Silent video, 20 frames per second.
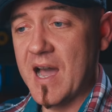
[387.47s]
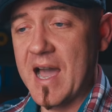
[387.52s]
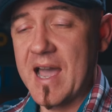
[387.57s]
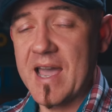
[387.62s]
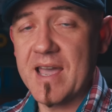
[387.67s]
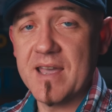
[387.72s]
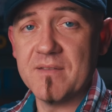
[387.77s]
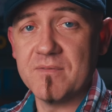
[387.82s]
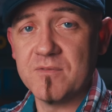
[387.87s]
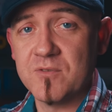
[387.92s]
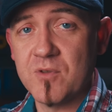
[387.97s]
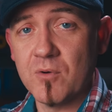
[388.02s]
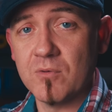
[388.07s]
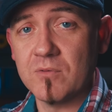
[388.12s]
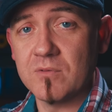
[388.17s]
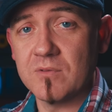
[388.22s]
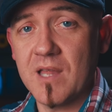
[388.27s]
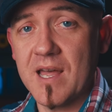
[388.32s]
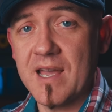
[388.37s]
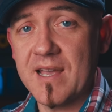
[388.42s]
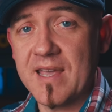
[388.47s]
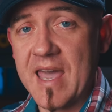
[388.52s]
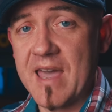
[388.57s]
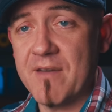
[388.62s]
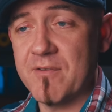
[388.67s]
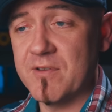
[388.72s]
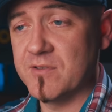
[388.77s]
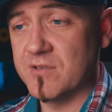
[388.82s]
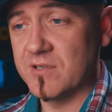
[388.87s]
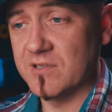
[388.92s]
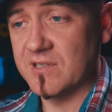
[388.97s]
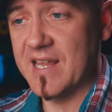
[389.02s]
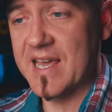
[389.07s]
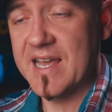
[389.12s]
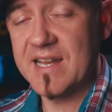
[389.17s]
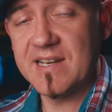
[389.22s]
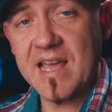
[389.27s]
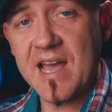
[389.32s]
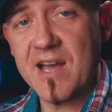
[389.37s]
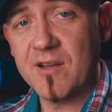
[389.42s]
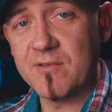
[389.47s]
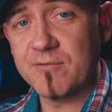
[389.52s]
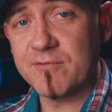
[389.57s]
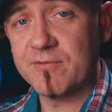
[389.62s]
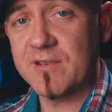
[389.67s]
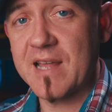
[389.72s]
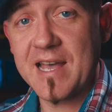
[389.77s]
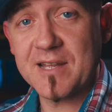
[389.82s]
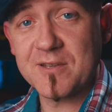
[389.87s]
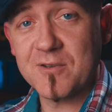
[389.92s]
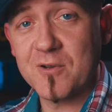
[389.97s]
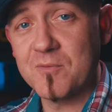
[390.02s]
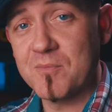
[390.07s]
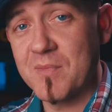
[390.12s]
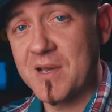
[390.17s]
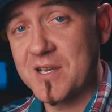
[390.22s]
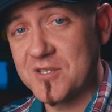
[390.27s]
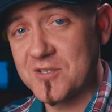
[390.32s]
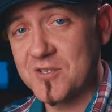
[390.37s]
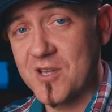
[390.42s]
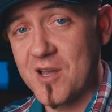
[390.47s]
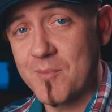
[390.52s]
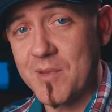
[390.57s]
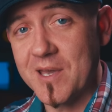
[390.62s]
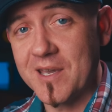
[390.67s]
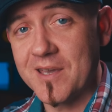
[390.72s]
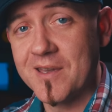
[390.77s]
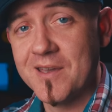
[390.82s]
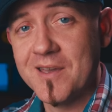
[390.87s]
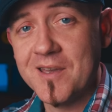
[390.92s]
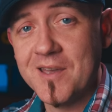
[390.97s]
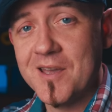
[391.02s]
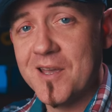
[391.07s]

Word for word: I don't like having to lay down flat on my stomach